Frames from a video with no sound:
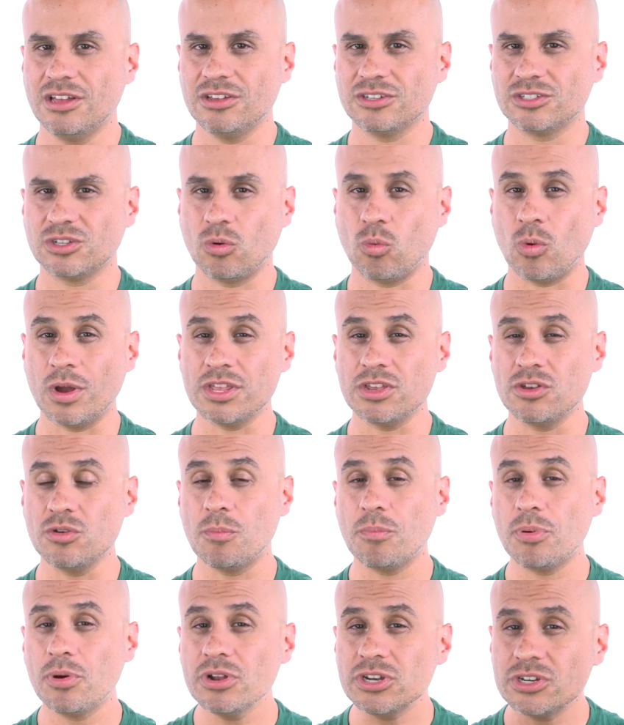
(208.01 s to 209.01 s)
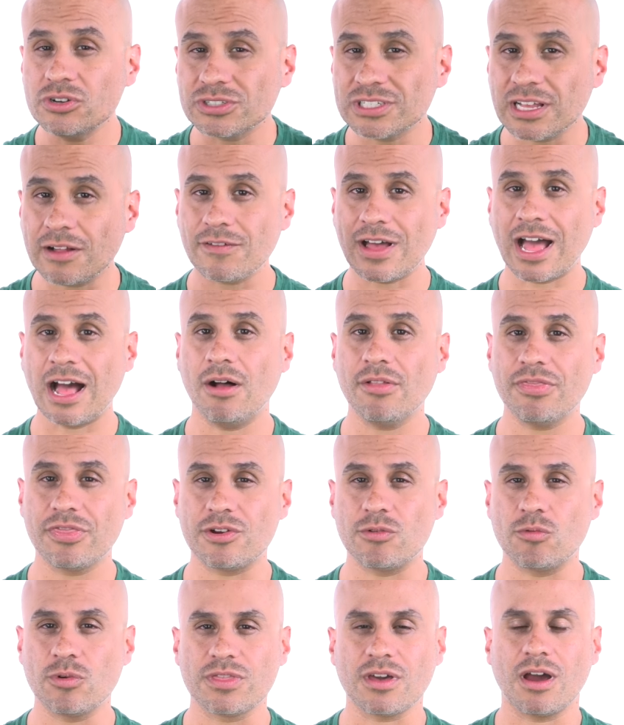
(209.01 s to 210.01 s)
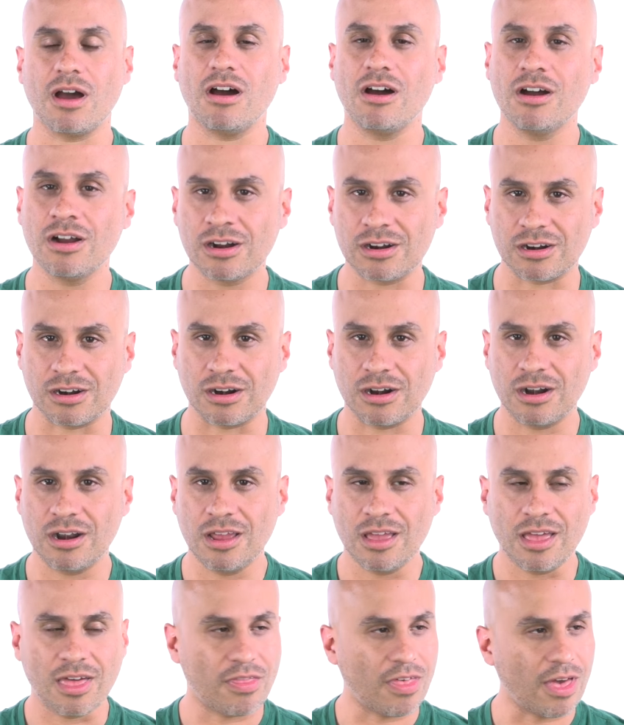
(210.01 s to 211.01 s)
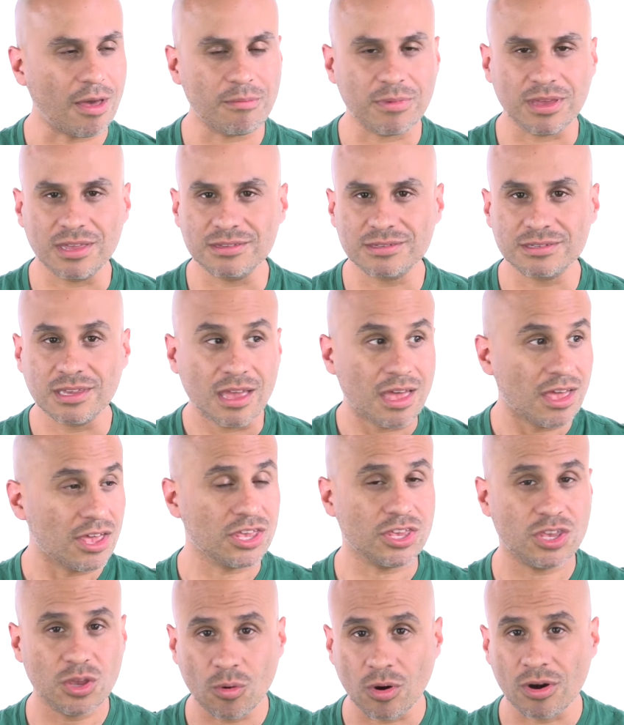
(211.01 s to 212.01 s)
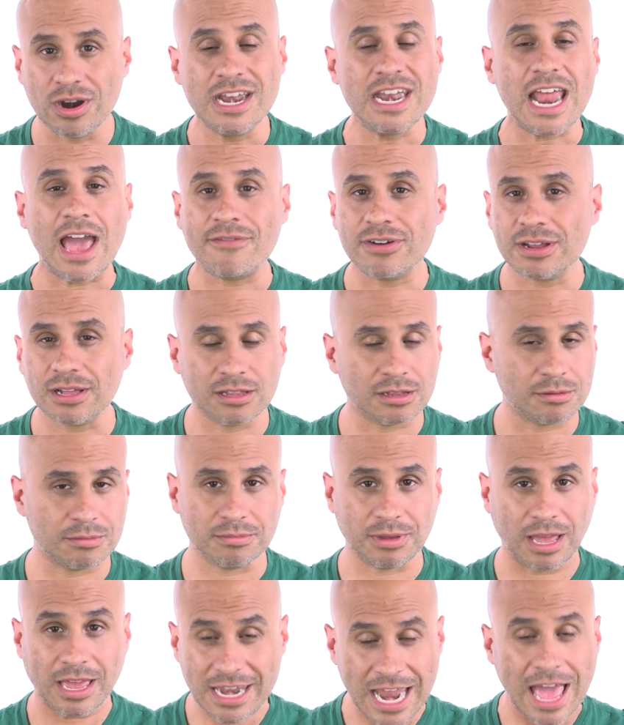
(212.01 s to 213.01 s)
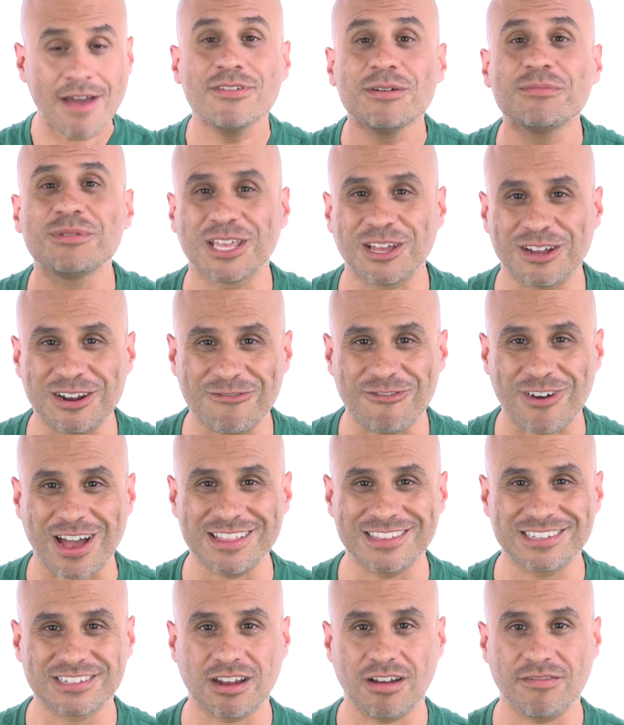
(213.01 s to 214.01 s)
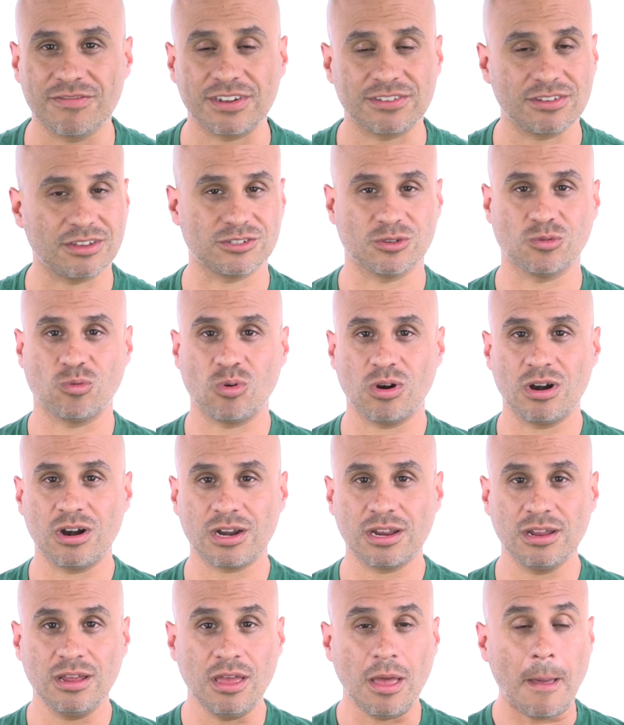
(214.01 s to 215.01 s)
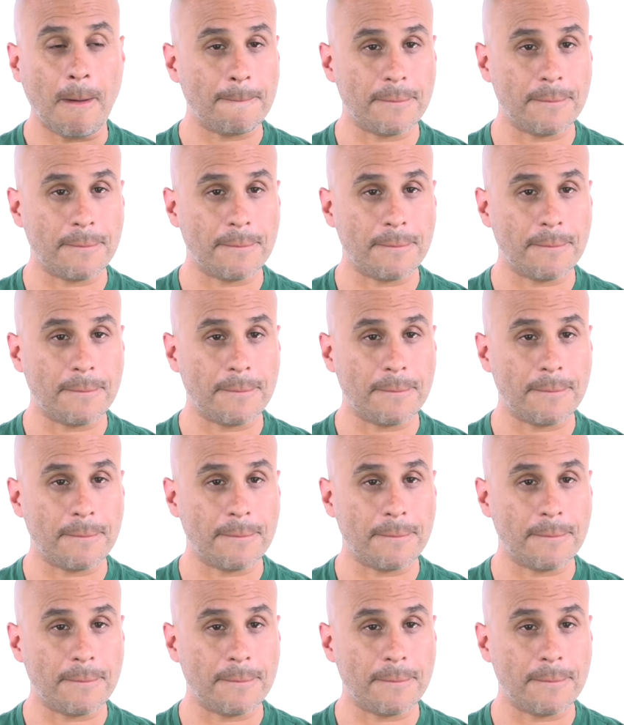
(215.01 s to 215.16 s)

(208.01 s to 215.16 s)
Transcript: So when you put yourself out there with hunger, that means you are inevitably, inevitably going to find stuff that doesn't work.